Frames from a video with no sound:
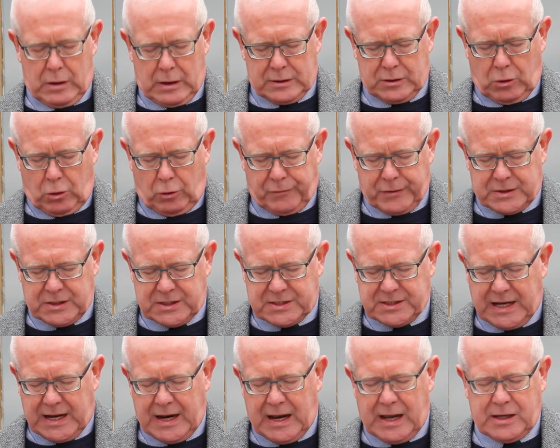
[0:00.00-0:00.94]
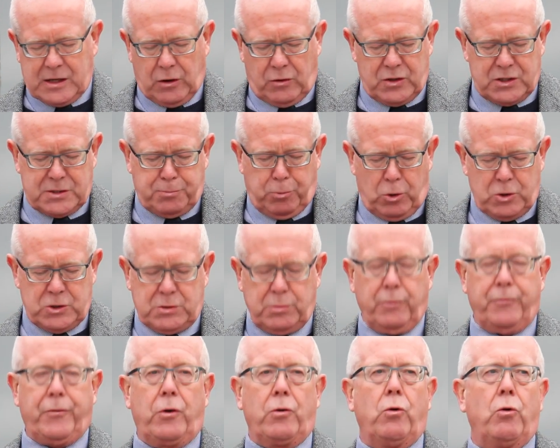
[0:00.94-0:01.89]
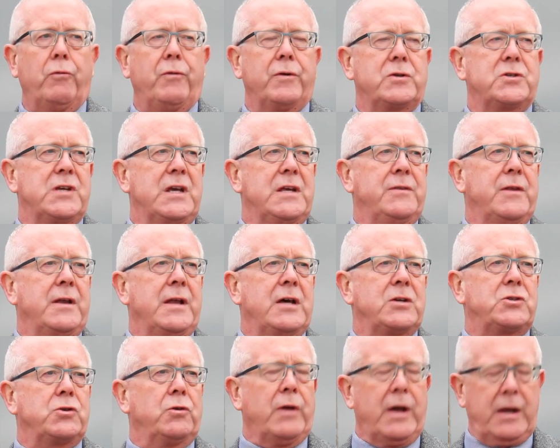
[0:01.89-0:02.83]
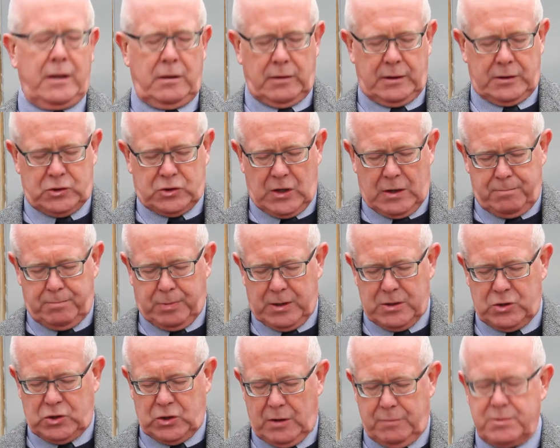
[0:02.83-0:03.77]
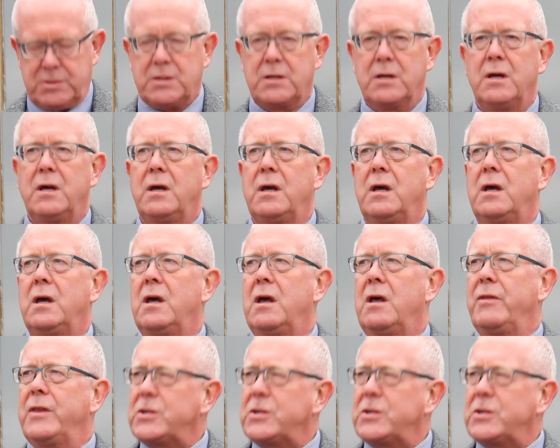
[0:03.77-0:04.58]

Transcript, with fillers: and obviously Sanak are responsible for overseeing the National Angling Championships.